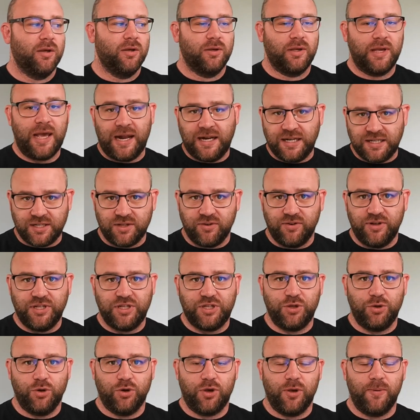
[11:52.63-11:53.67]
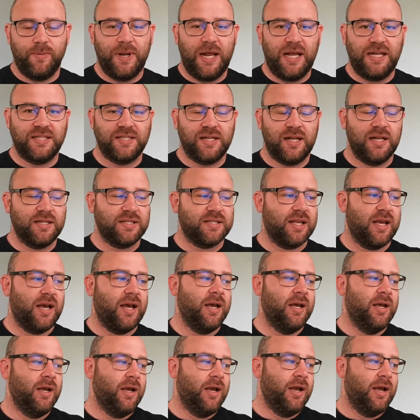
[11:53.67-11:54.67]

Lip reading: Canister into your Kubernetes cluster,